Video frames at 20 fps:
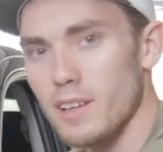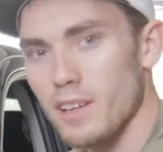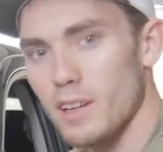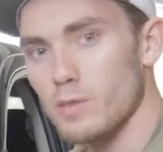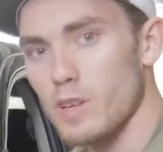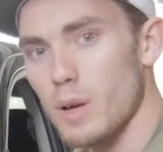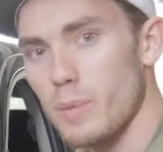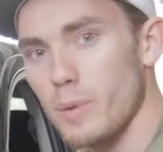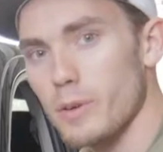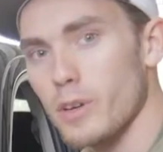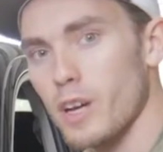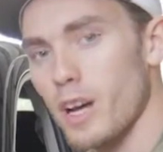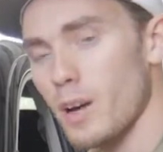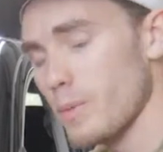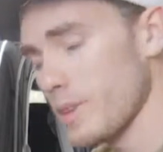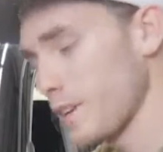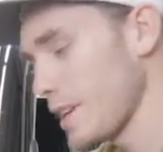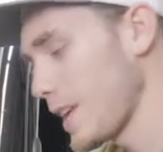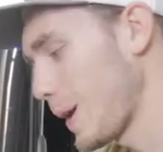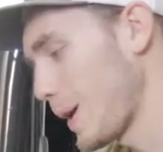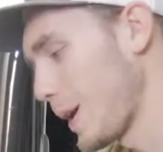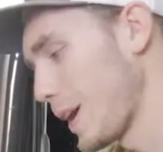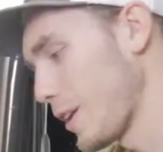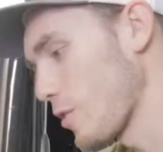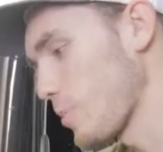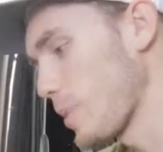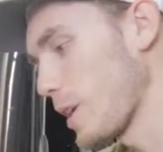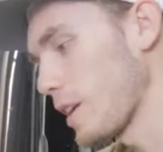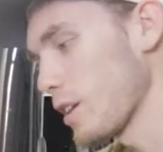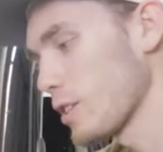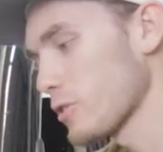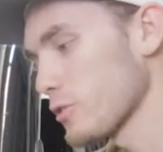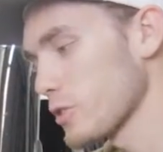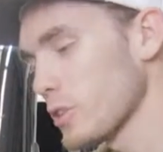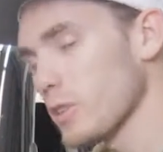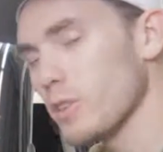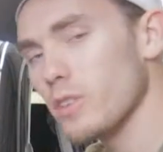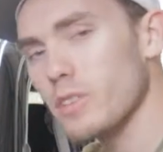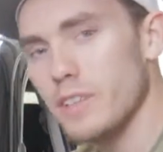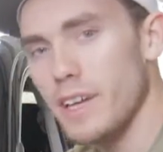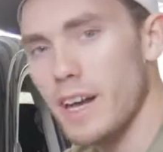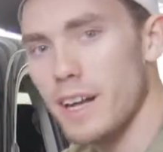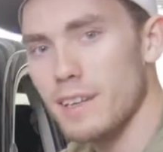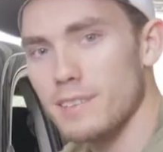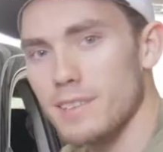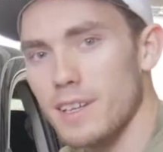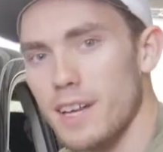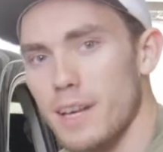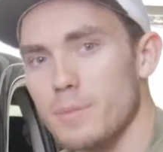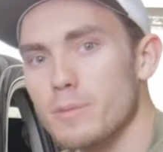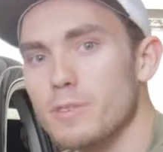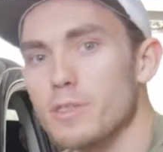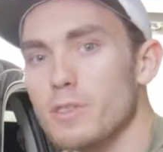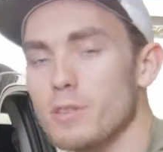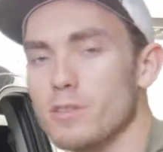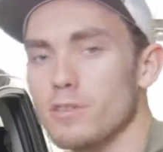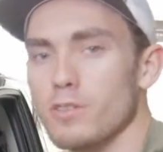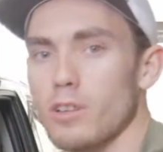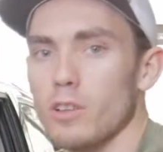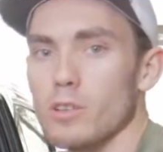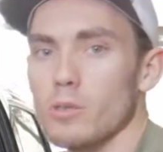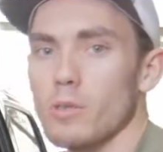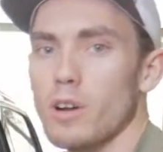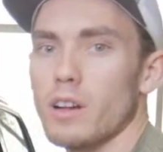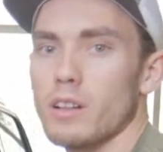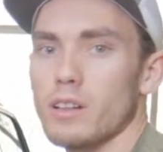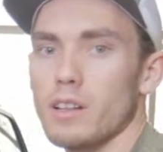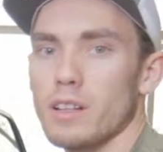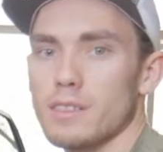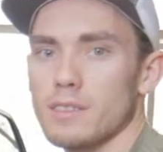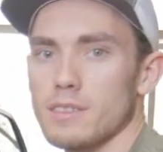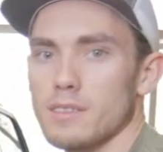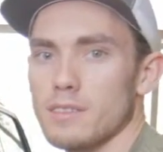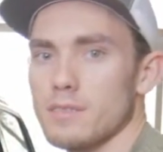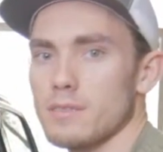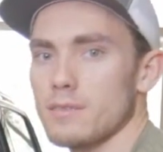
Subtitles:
our rubber grommet and we've made our drill. Now it's time to install the rock lights.